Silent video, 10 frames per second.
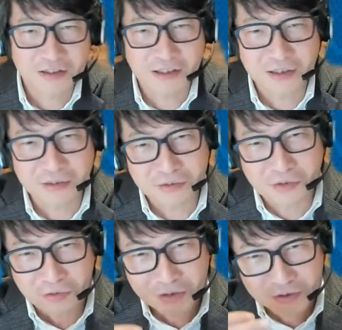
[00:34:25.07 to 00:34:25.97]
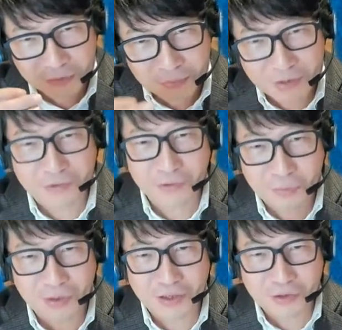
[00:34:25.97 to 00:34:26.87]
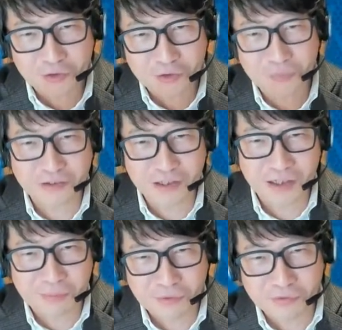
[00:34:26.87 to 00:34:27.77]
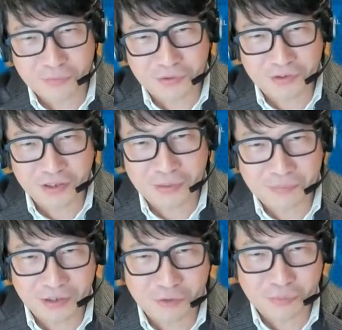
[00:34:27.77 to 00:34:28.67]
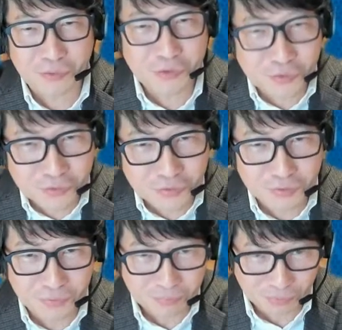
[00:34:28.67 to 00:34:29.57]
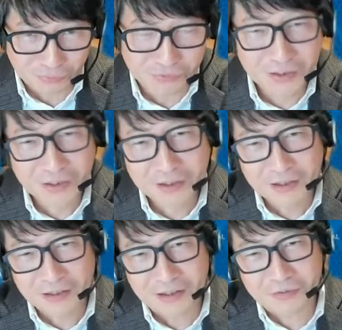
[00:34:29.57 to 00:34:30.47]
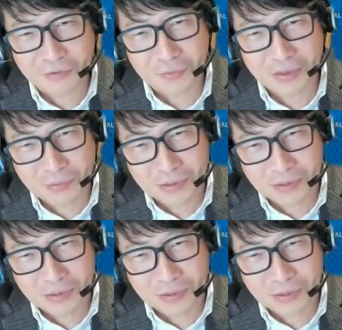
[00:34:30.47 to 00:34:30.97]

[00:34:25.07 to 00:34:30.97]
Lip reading: the period where you spent most of your time to produce the report. So